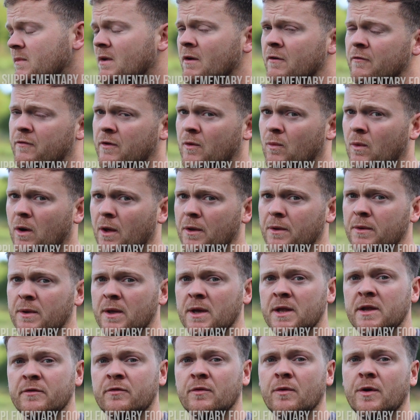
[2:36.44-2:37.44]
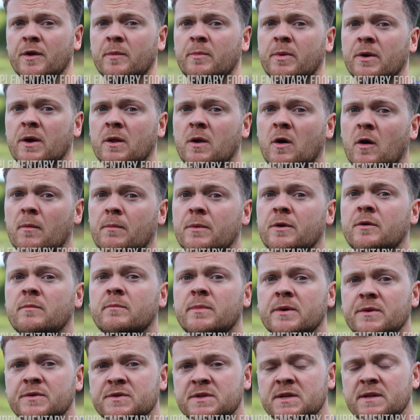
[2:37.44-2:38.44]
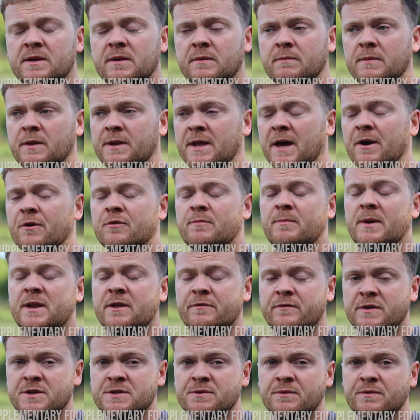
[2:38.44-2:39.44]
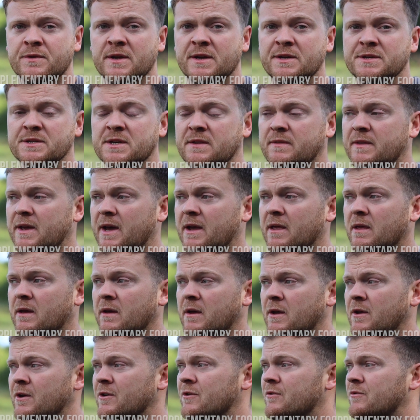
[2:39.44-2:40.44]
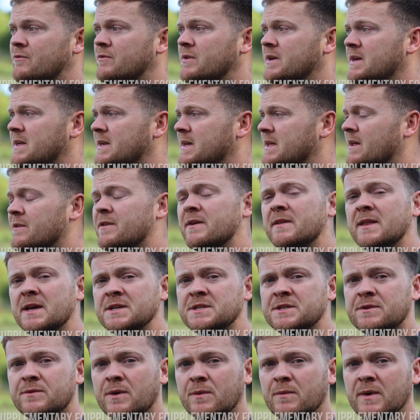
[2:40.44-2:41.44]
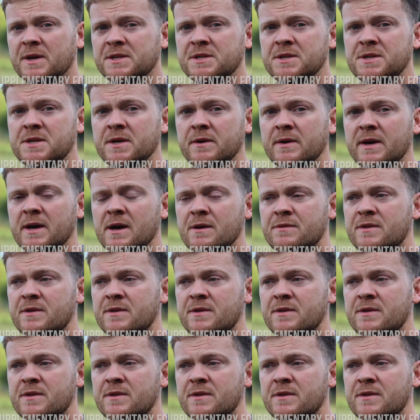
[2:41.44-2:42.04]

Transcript: for one. And if you want to put a lot of immune boosting and health beneficial things in there, really I think that's the wrong way to do it.